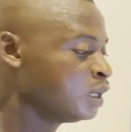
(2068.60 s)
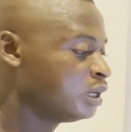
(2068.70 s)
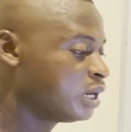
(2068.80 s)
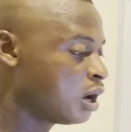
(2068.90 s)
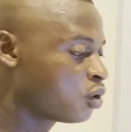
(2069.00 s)

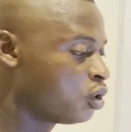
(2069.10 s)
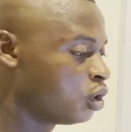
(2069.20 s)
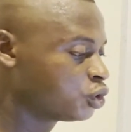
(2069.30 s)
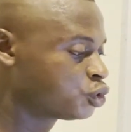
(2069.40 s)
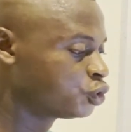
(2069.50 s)
Now,
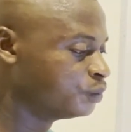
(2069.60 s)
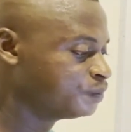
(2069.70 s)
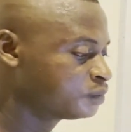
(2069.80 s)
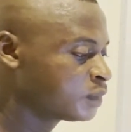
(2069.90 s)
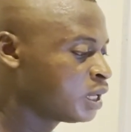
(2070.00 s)
colostrum,
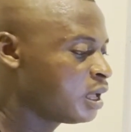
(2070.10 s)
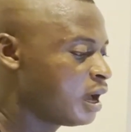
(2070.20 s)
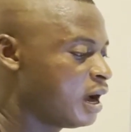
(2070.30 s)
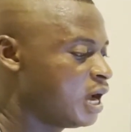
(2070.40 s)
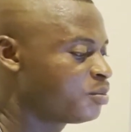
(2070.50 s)
a
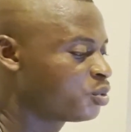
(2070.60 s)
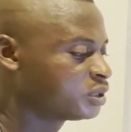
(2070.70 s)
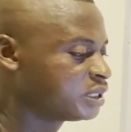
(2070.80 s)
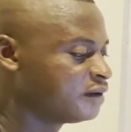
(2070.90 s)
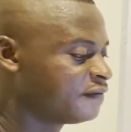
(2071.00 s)
high
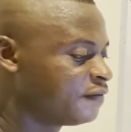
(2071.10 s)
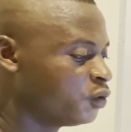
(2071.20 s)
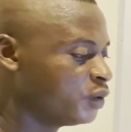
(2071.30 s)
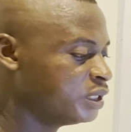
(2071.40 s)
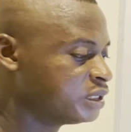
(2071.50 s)
protein
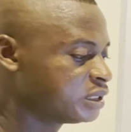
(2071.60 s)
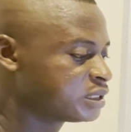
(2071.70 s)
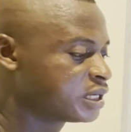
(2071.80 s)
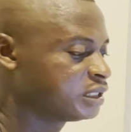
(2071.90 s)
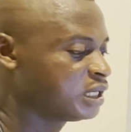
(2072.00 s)
fluid
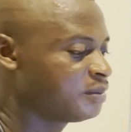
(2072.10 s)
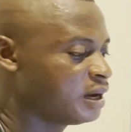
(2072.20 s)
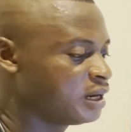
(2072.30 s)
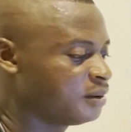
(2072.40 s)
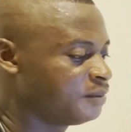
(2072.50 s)
secreted
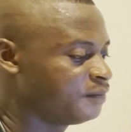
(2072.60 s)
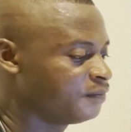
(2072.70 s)
by the